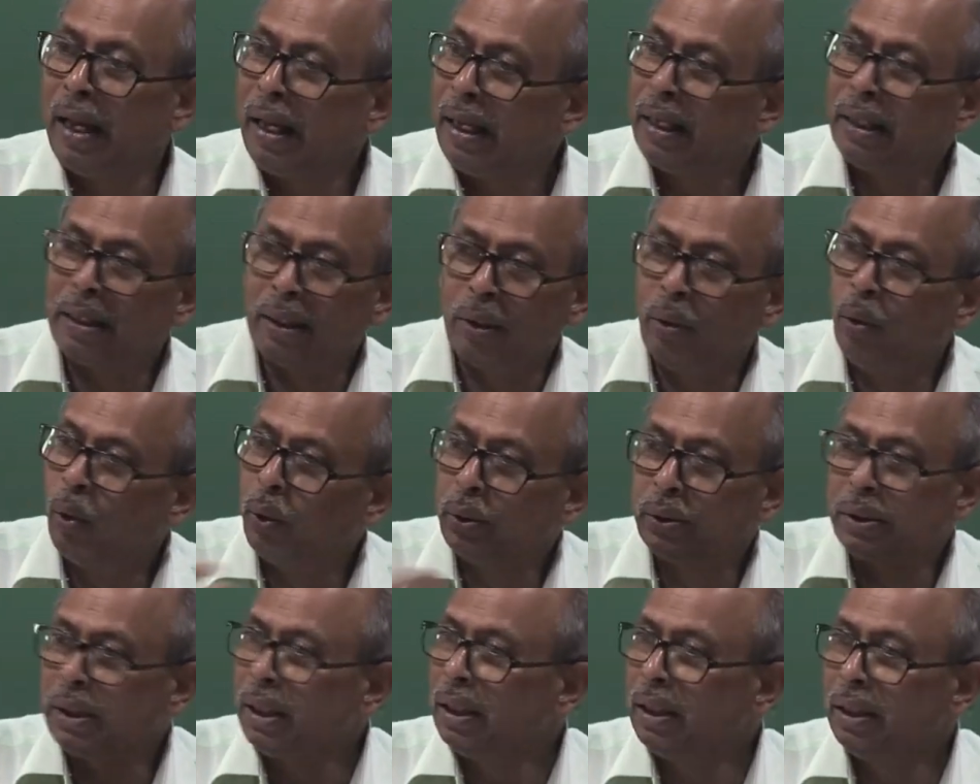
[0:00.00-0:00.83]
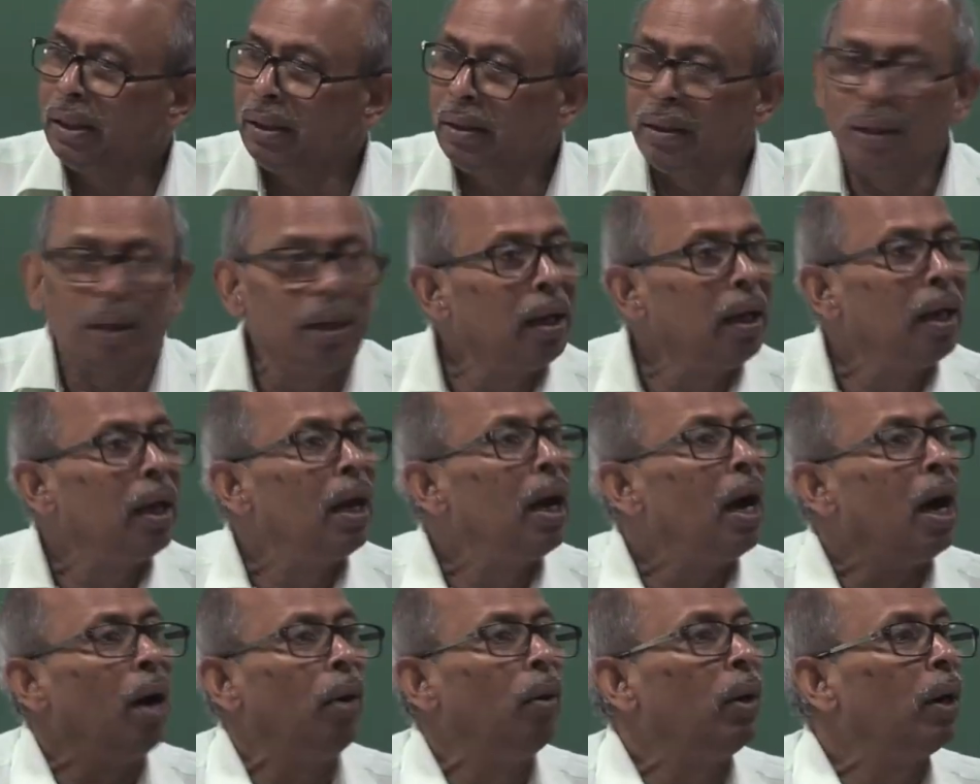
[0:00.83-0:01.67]
it goes in
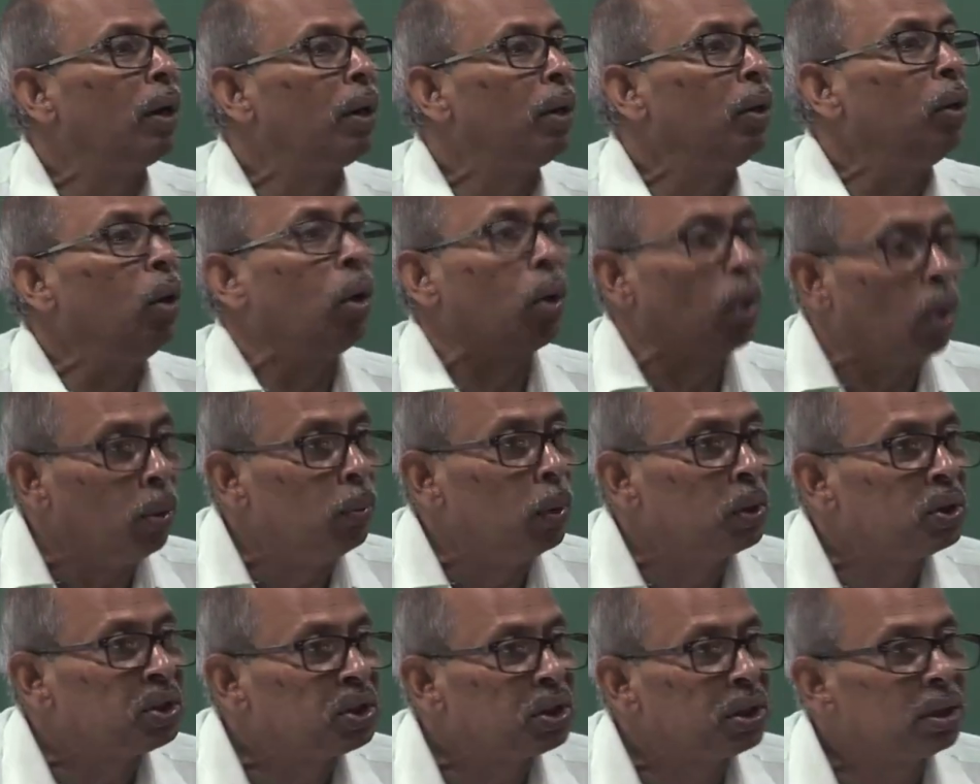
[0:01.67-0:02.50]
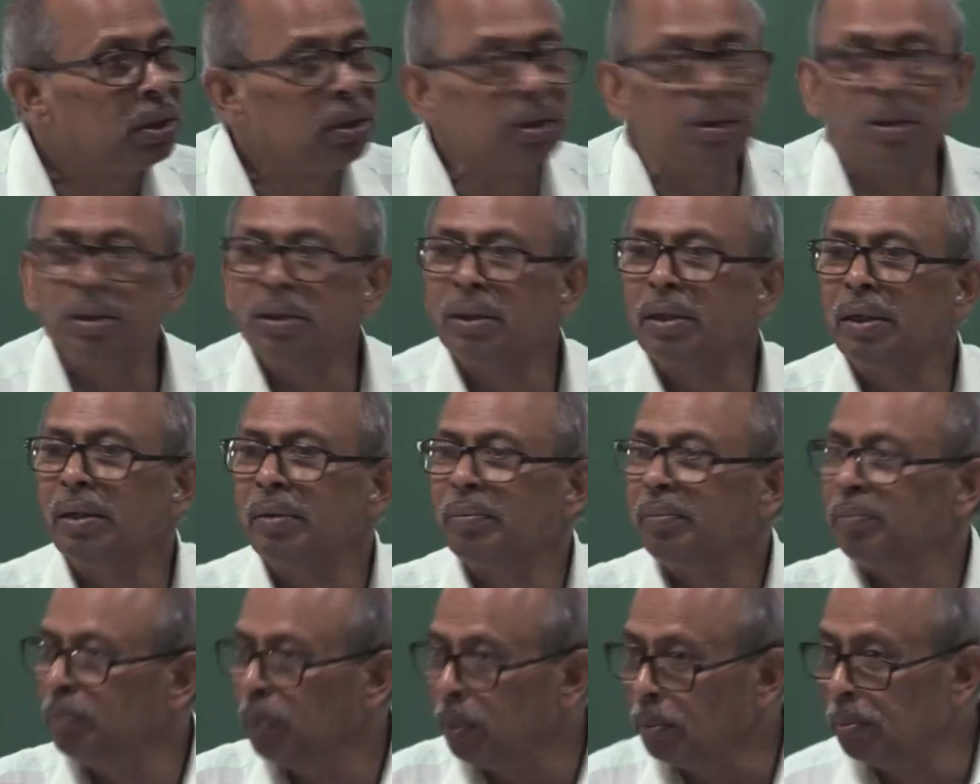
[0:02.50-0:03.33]
our locomotion,
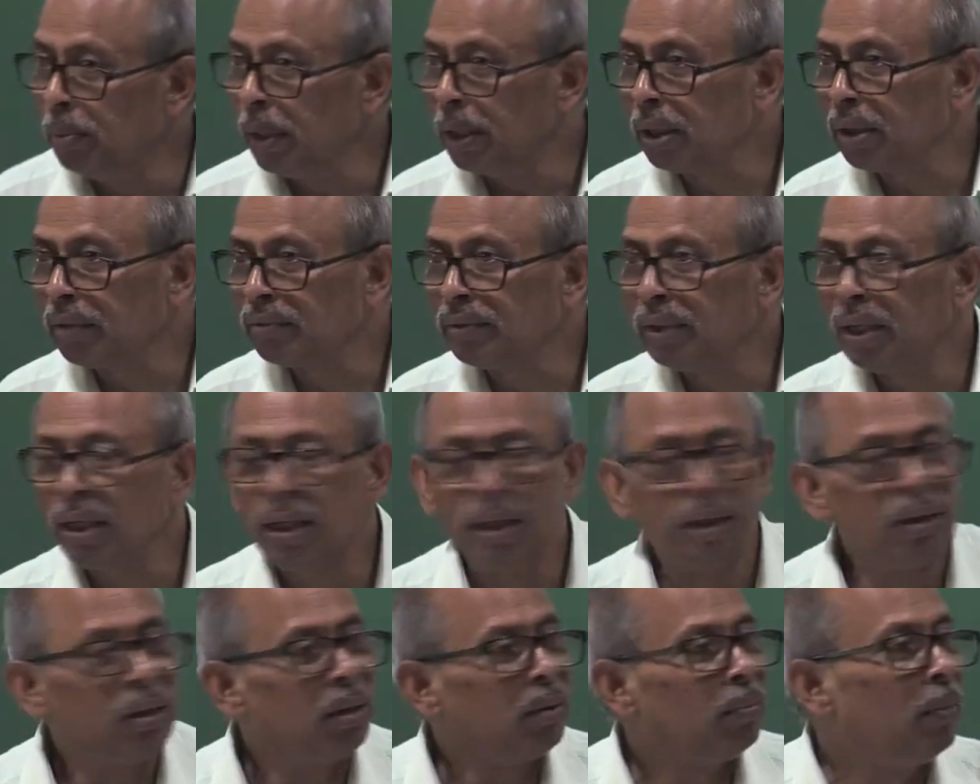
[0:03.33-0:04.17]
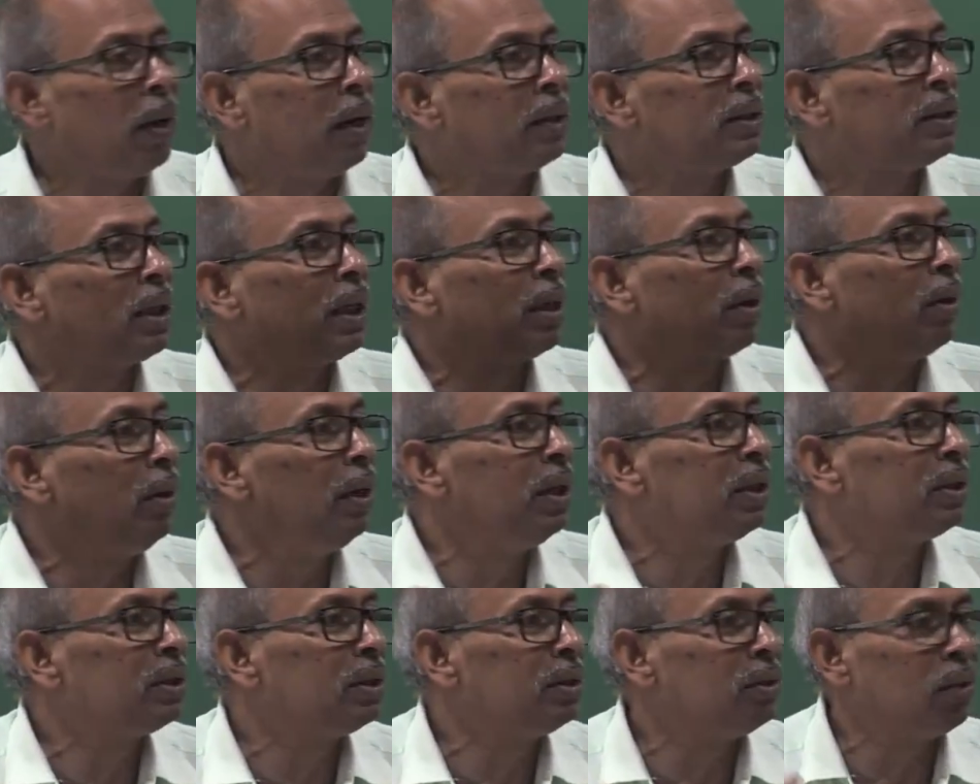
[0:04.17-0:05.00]
movement of the blood
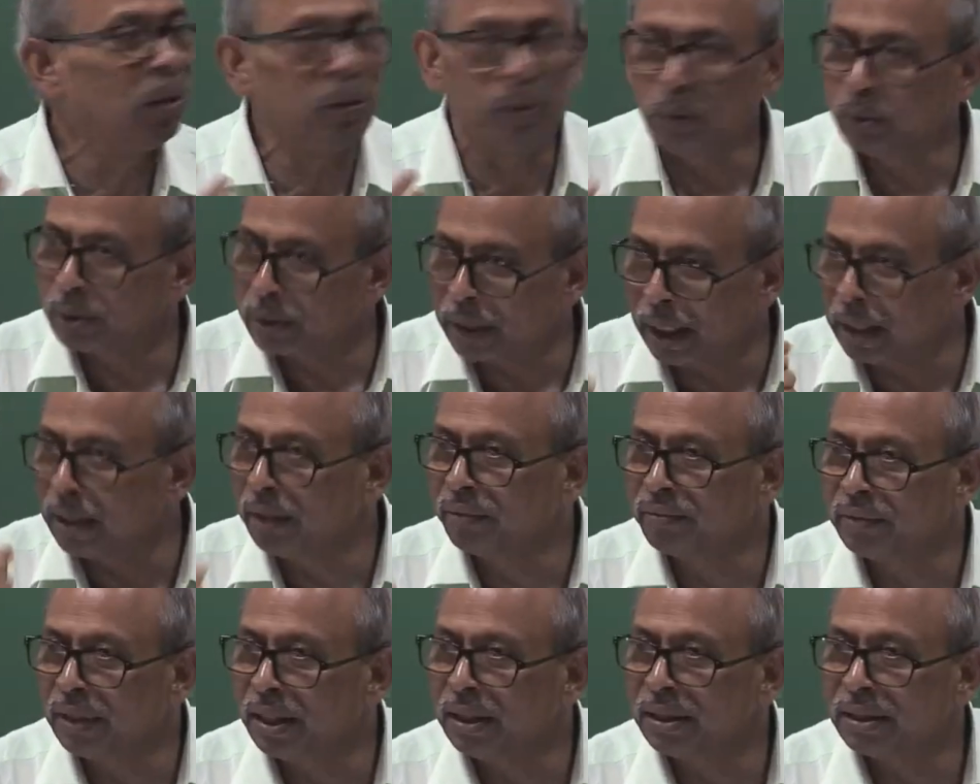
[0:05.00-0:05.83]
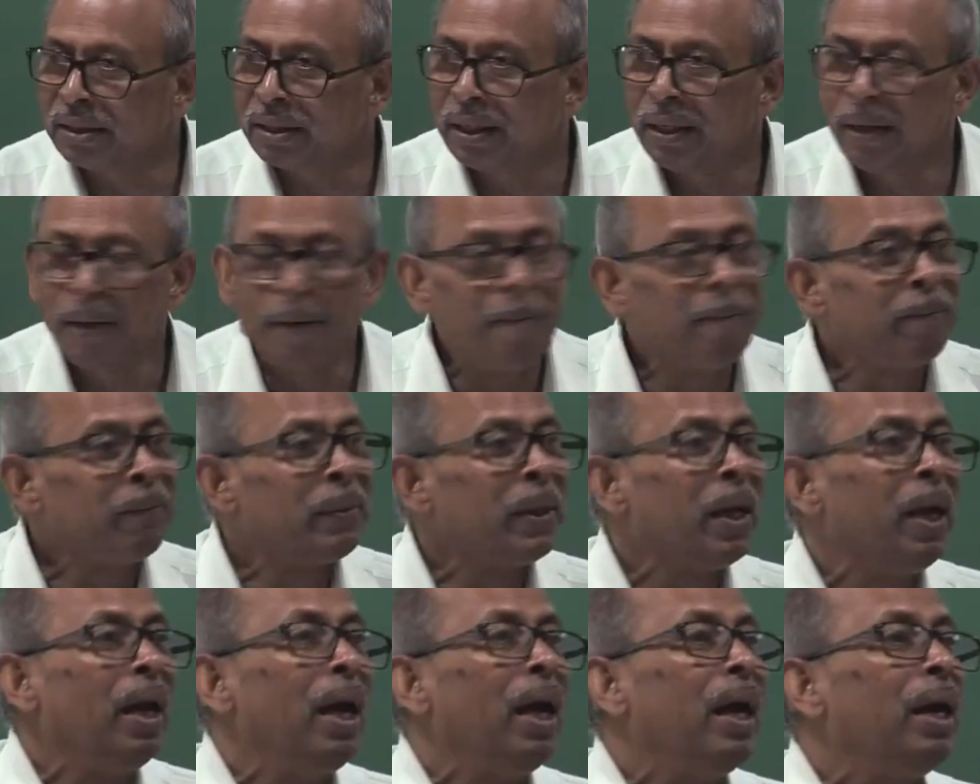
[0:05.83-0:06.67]
circulation, all those kind of things.
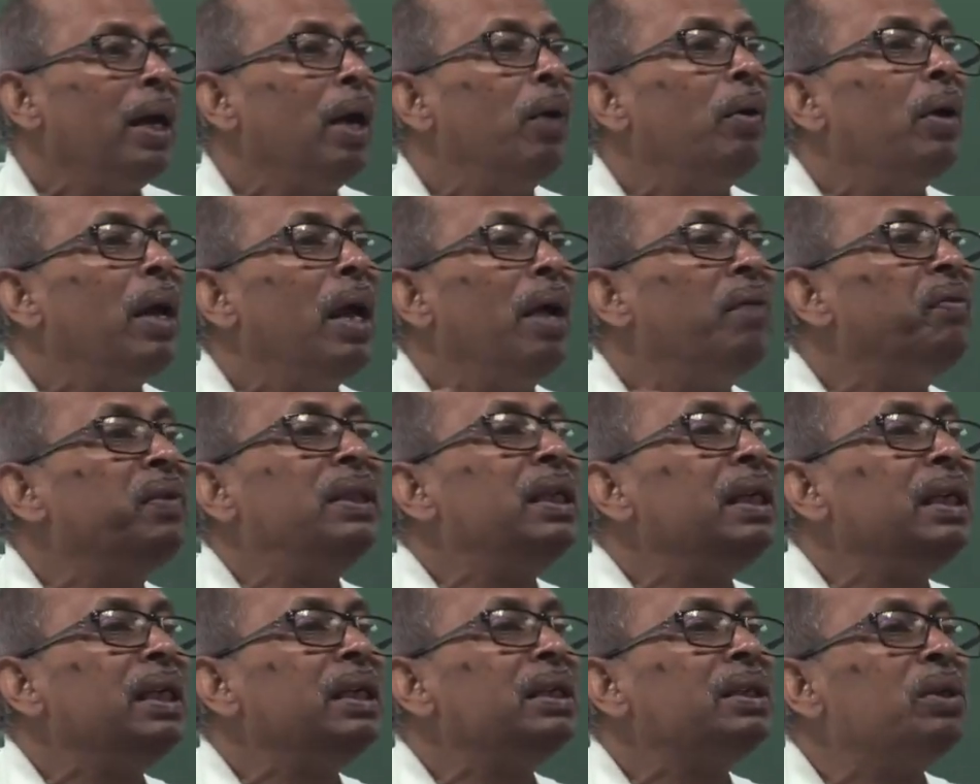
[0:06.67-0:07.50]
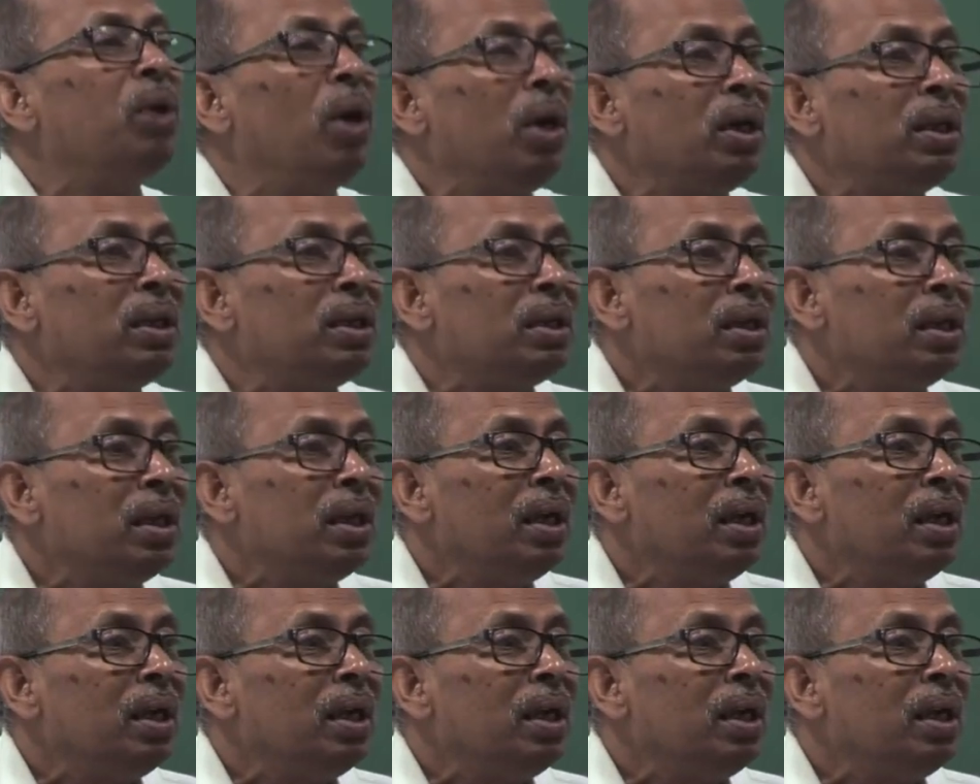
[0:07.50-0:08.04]
Now everything is not